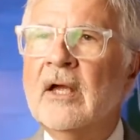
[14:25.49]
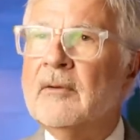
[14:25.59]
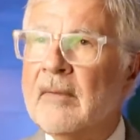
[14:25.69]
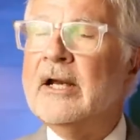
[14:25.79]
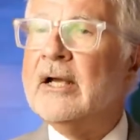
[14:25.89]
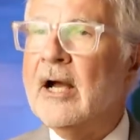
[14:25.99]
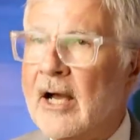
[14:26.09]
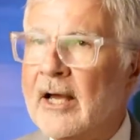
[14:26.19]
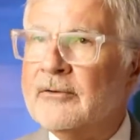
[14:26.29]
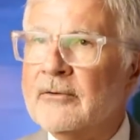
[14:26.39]
And
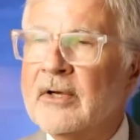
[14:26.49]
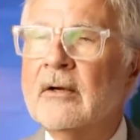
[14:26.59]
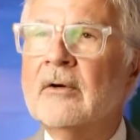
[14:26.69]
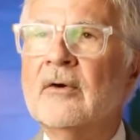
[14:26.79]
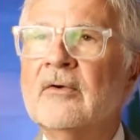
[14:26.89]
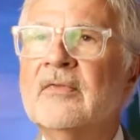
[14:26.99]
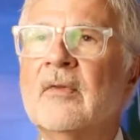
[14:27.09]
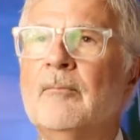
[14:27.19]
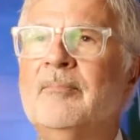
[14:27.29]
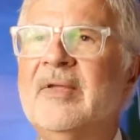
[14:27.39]
mitochondria are
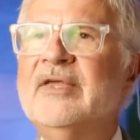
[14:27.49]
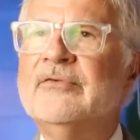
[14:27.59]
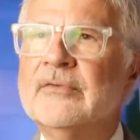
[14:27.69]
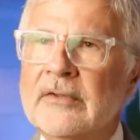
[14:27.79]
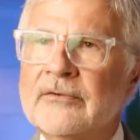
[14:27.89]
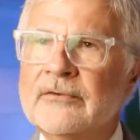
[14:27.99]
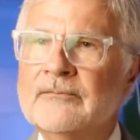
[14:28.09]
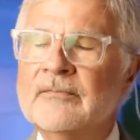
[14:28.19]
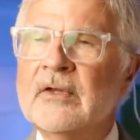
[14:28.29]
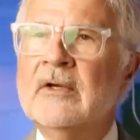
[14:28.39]
in the business